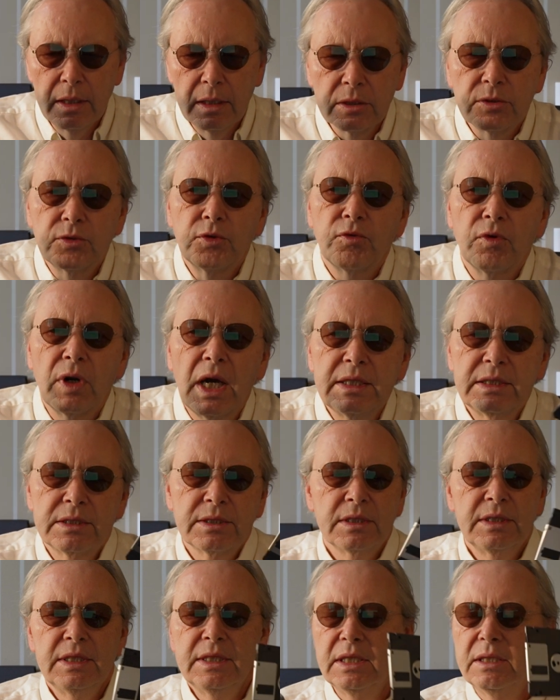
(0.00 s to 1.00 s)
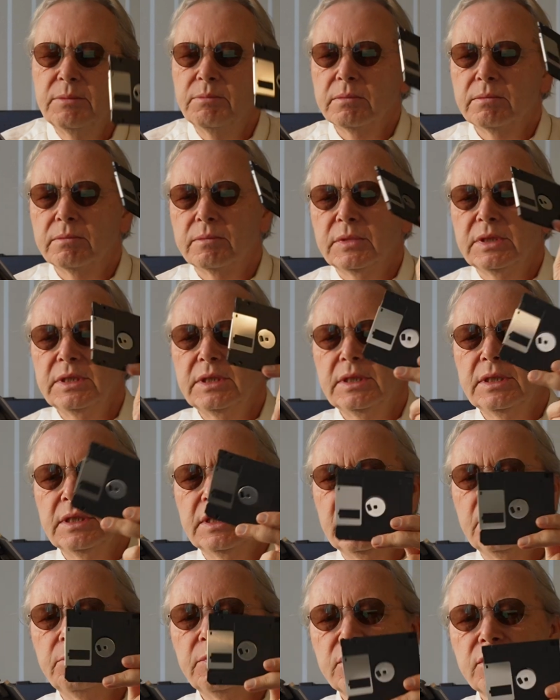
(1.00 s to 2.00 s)
To write the
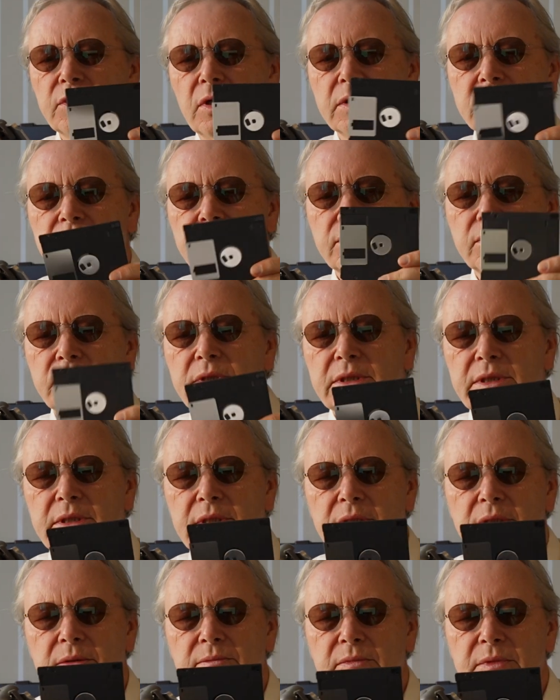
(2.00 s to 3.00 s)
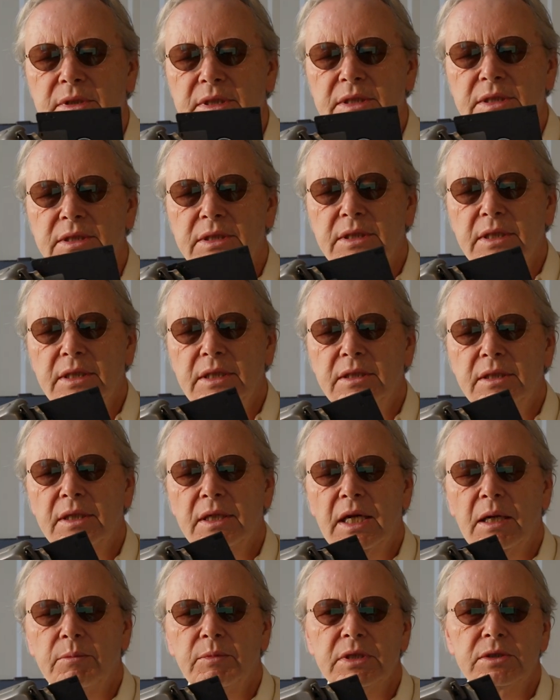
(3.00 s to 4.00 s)
image onto the disk in the
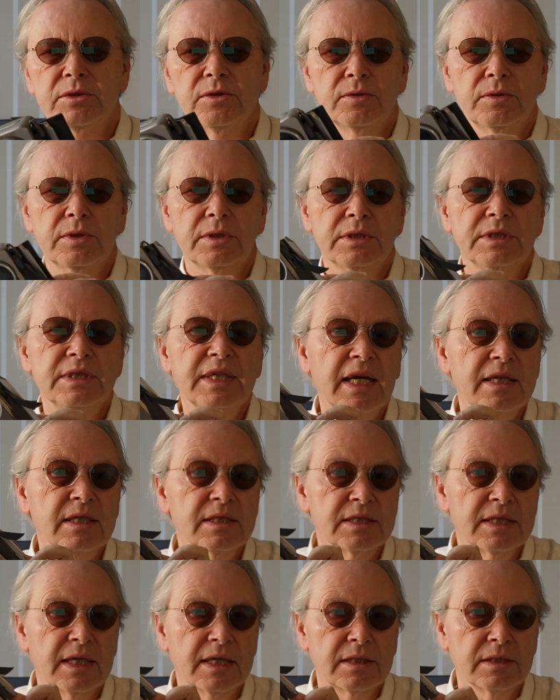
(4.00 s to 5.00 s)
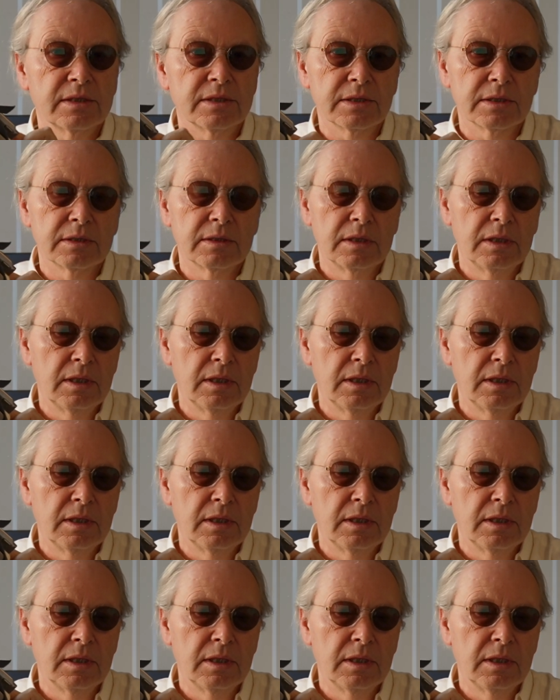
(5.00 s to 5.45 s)
camera took 10 seconds.